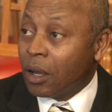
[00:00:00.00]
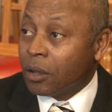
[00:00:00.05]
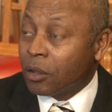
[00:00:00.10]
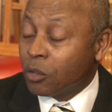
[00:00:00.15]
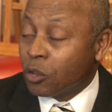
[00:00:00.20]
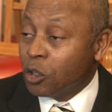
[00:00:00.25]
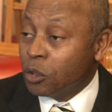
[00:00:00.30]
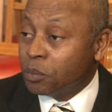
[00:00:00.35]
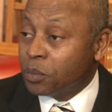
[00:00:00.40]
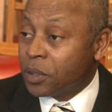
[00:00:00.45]

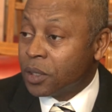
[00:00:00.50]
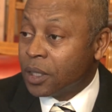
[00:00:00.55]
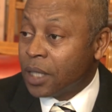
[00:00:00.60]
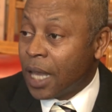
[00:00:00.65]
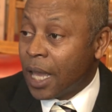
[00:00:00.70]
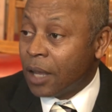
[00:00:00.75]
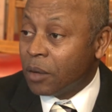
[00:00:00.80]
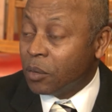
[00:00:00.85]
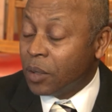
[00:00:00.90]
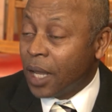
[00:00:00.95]
groups
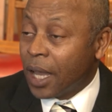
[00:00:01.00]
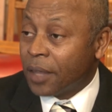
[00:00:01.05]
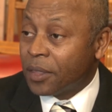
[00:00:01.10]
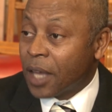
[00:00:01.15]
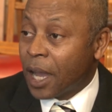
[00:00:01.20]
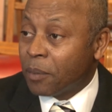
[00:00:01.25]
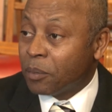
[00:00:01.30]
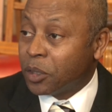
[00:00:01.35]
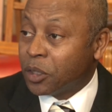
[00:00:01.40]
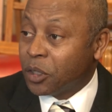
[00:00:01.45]
that we had
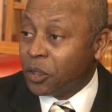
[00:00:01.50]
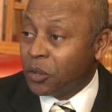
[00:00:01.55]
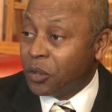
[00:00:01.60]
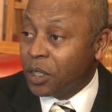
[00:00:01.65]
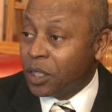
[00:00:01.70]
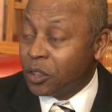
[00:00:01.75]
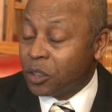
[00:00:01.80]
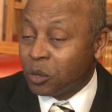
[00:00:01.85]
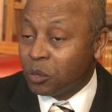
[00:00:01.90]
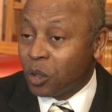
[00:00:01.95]
the
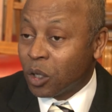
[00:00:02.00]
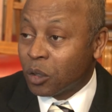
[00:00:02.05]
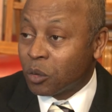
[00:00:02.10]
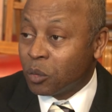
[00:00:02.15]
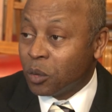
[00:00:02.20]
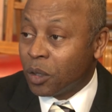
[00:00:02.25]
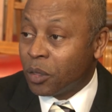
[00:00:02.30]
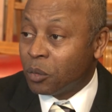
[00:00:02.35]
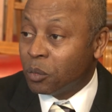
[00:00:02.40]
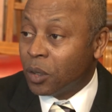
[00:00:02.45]
opportunity to work
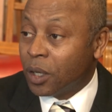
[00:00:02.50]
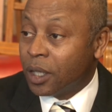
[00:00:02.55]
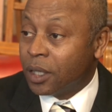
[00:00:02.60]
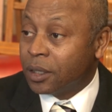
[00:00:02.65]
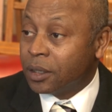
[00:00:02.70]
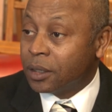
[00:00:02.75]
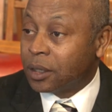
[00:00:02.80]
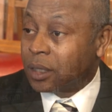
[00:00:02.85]
with was